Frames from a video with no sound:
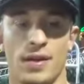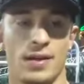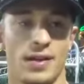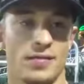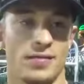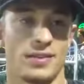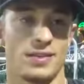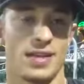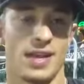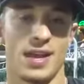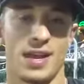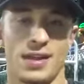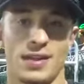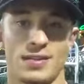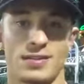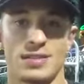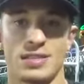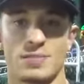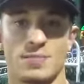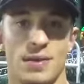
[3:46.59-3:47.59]
every day.
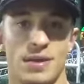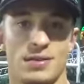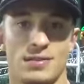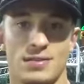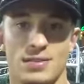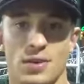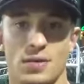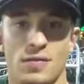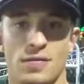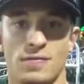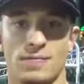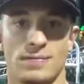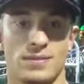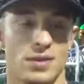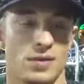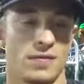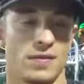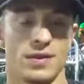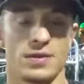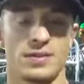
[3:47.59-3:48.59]
It's just been so
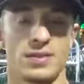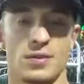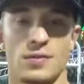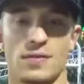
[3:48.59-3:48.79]
fun. So